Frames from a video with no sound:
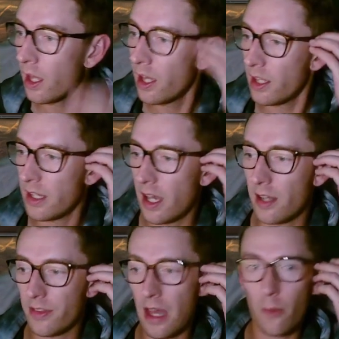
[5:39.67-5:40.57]
Now,
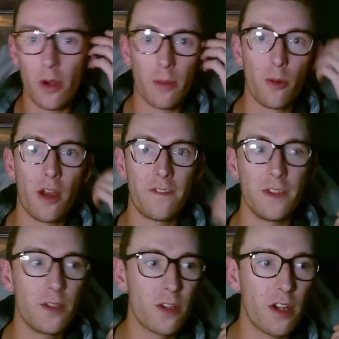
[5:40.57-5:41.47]
that won't apply for you
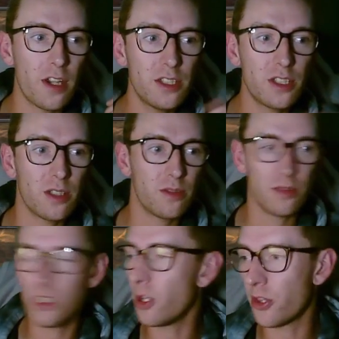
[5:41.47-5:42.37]
guys. The
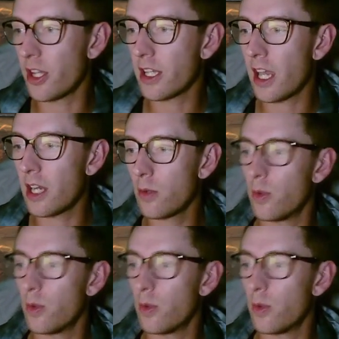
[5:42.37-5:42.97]
authenticator will